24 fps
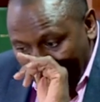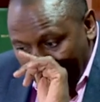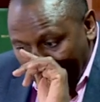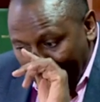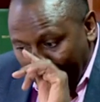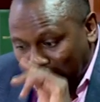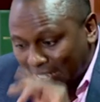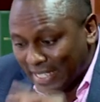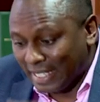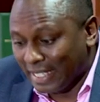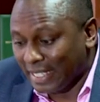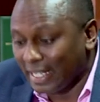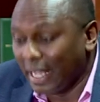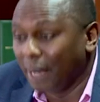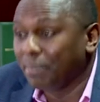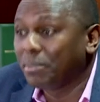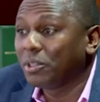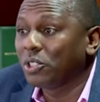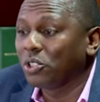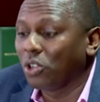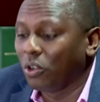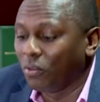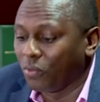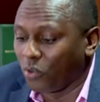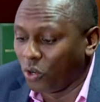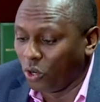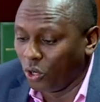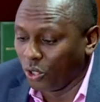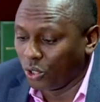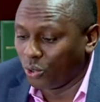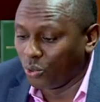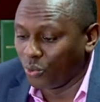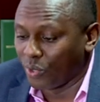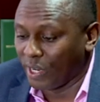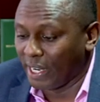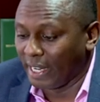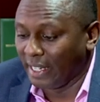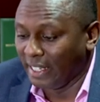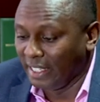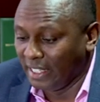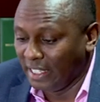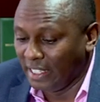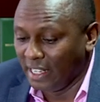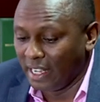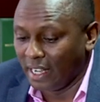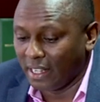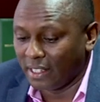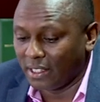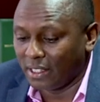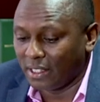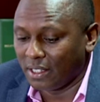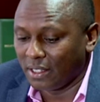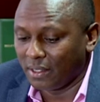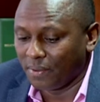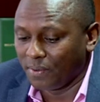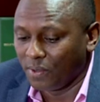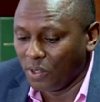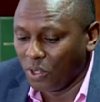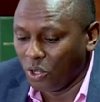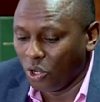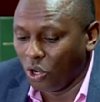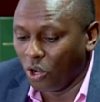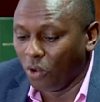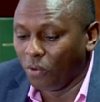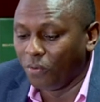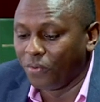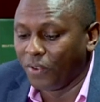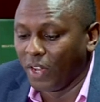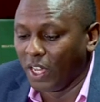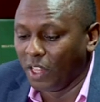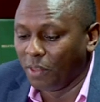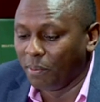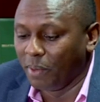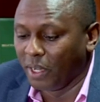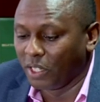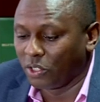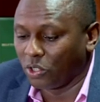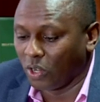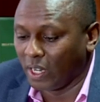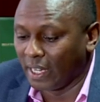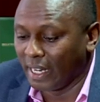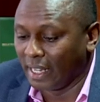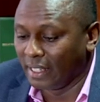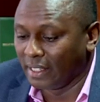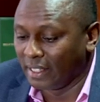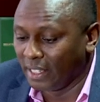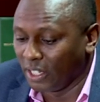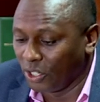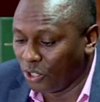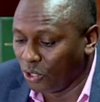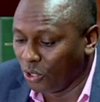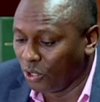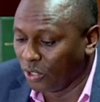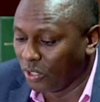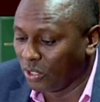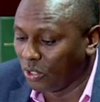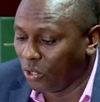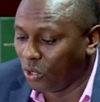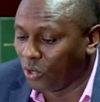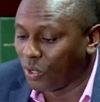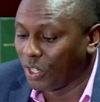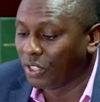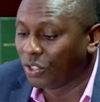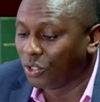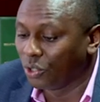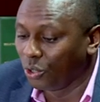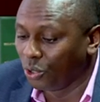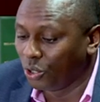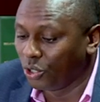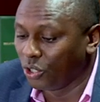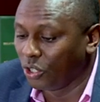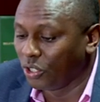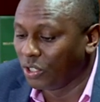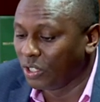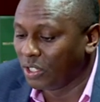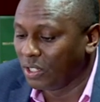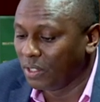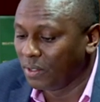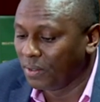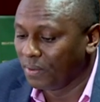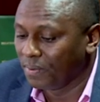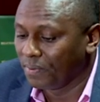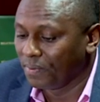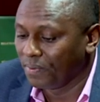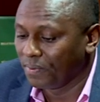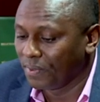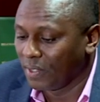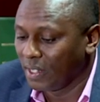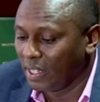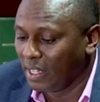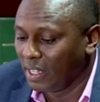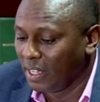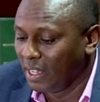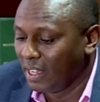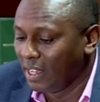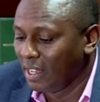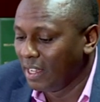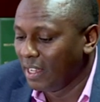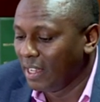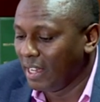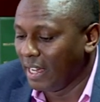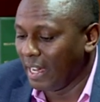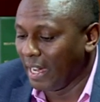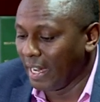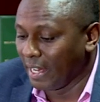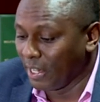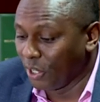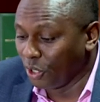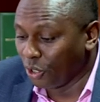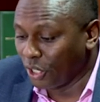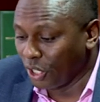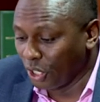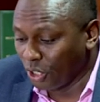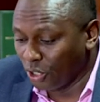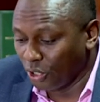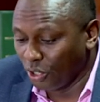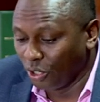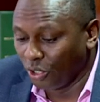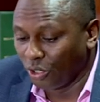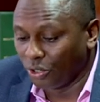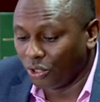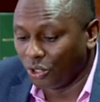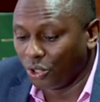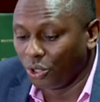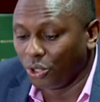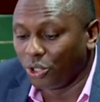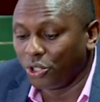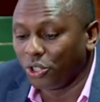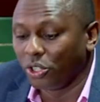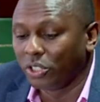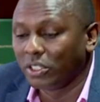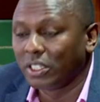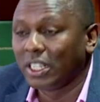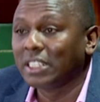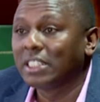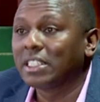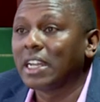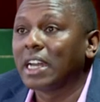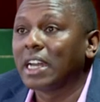except, of course, to religious or faith-based organizations or institutions, educational institutions and